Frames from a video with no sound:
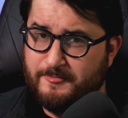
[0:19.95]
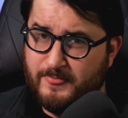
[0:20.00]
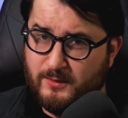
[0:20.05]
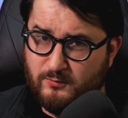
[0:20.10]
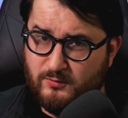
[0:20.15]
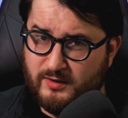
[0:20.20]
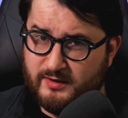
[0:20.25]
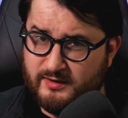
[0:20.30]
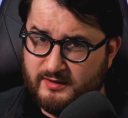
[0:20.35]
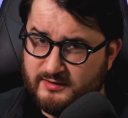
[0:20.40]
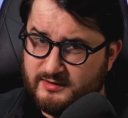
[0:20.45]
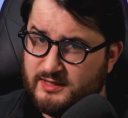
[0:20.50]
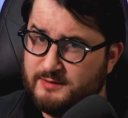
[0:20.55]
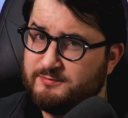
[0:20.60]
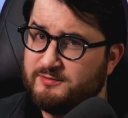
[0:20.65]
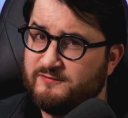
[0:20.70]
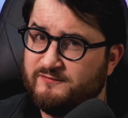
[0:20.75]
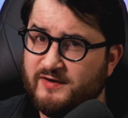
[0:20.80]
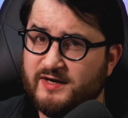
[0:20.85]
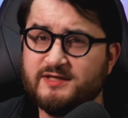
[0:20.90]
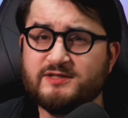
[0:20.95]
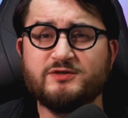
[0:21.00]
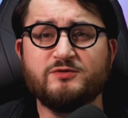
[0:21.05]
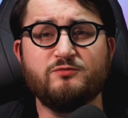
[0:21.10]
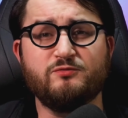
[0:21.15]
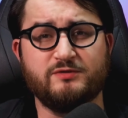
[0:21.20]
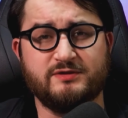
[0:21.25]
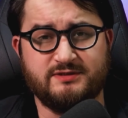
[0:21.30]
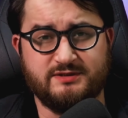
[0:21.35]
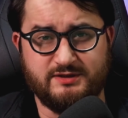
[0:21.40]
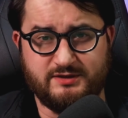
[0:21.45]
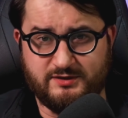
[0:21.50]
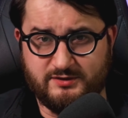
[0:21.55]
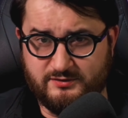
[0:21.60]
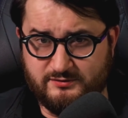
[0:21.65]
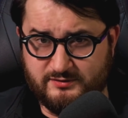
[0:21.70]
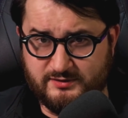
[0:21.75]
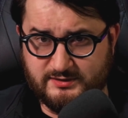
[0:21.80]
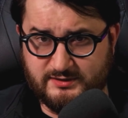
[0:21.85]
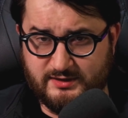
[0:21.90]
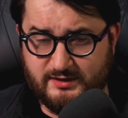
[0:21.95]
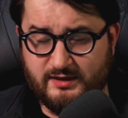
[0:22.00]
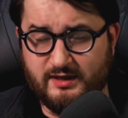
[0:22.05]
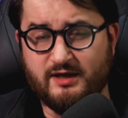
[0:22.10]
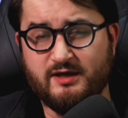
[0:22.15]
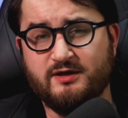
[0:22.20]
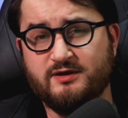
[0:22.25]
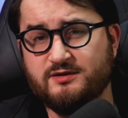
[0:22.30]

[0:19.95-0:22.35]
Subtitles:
1. They provide you with security.